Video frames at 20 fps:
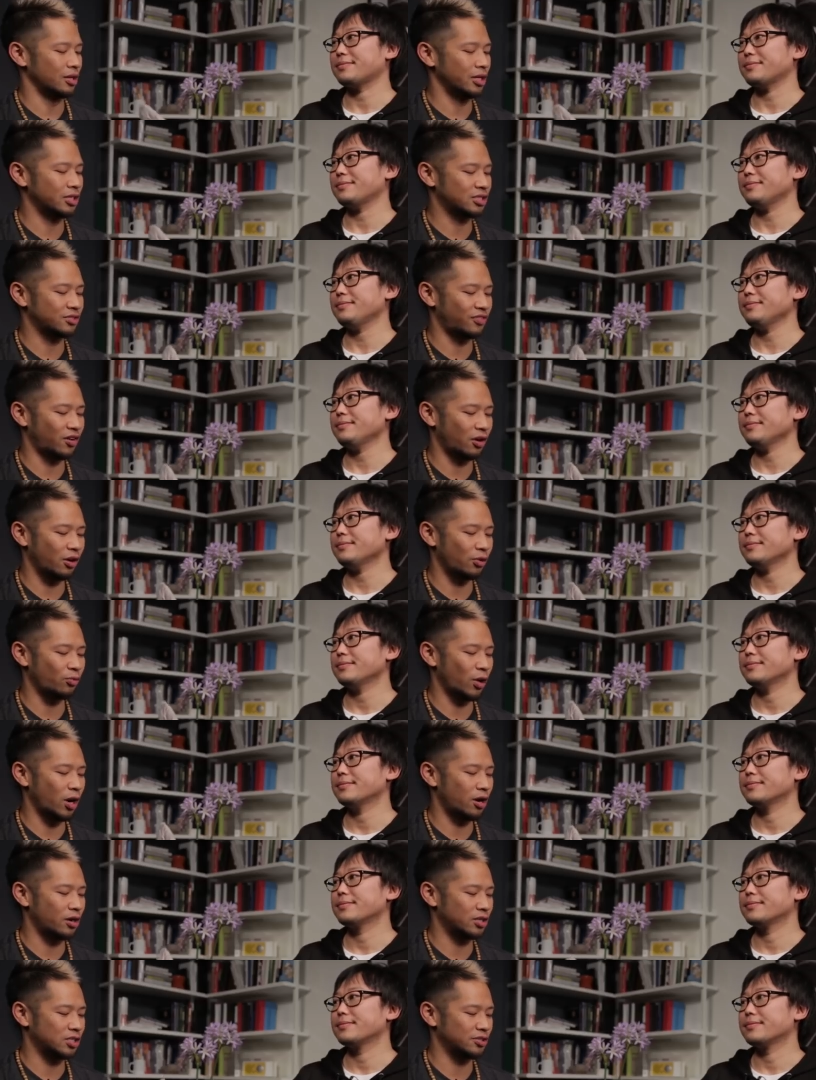Speaker 1: It's very
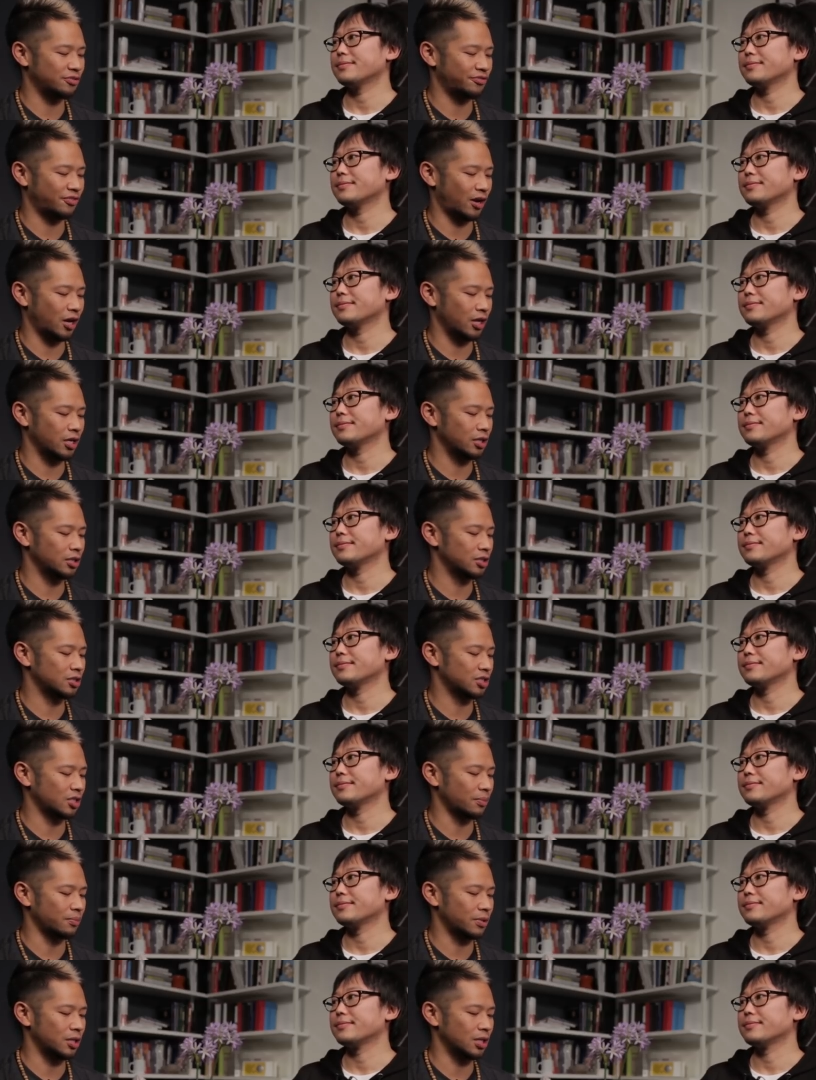rare to find
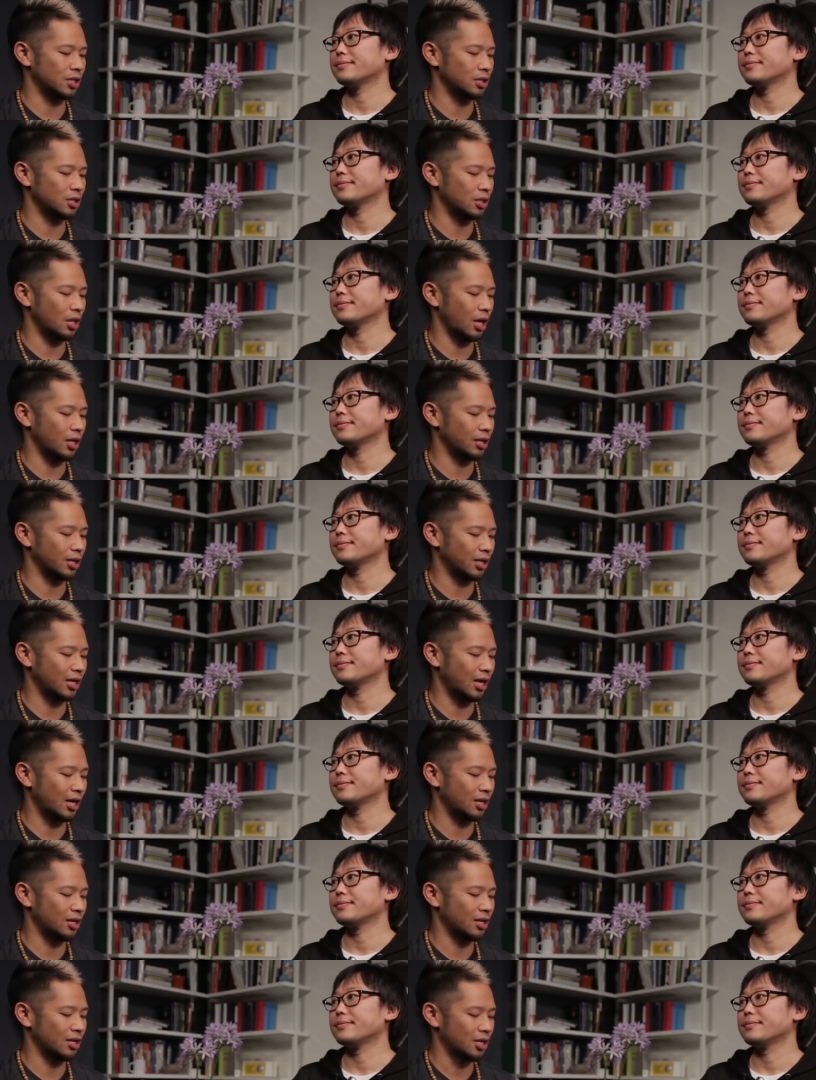something, and
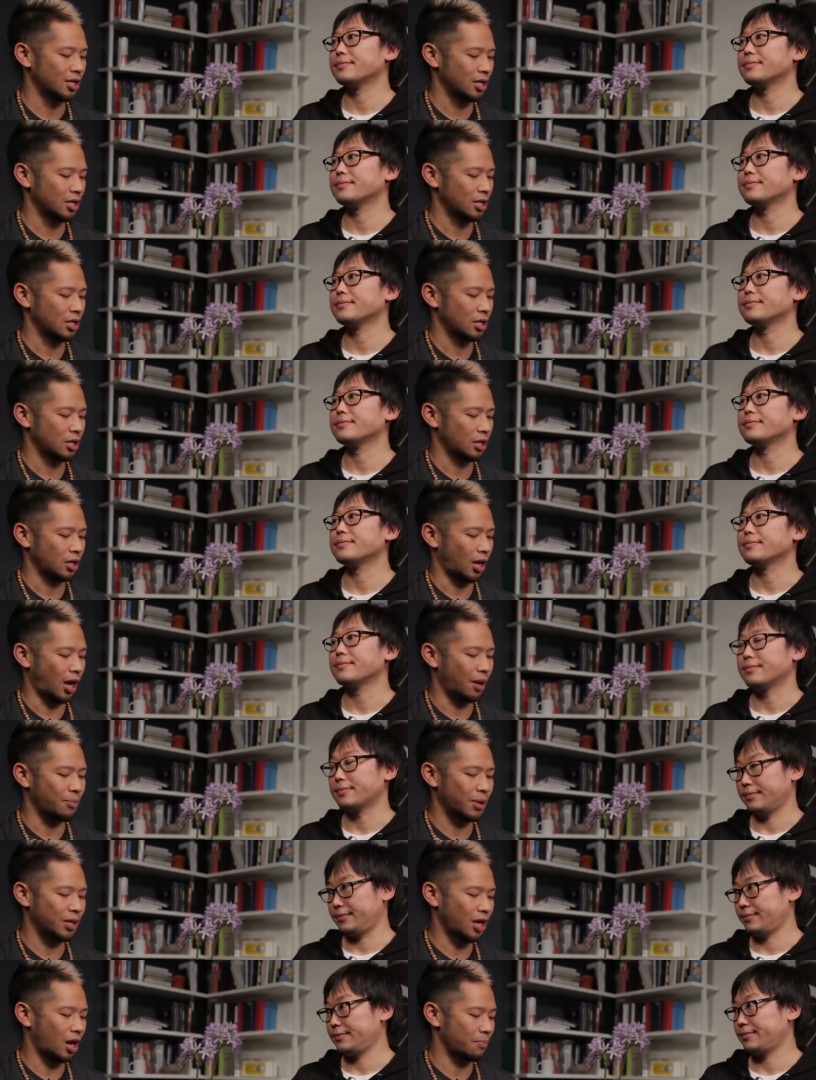again, I
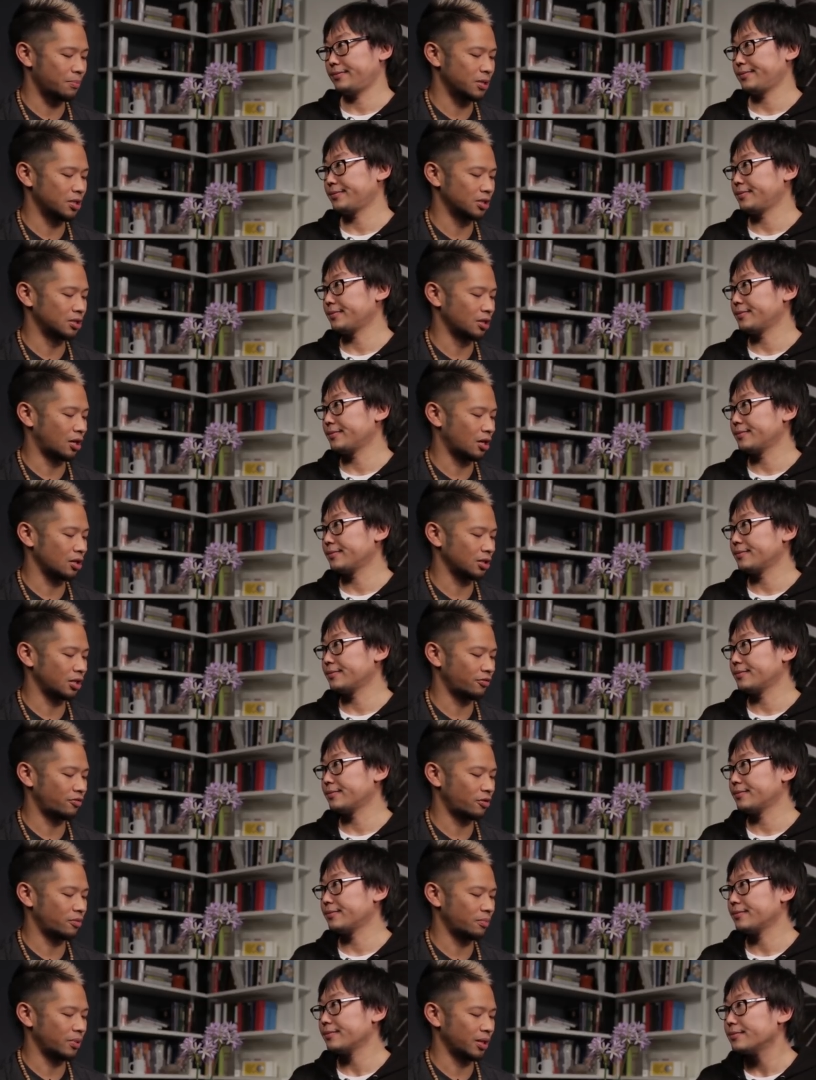may not be a dog
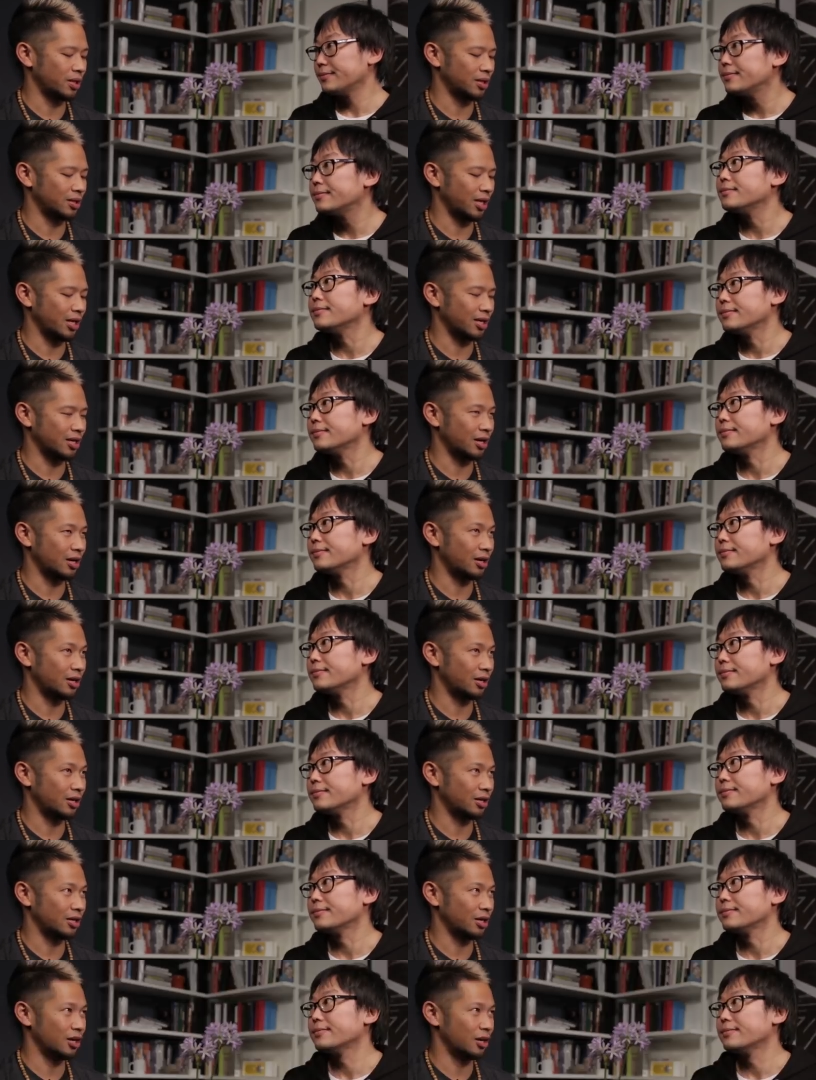lover, but like uh,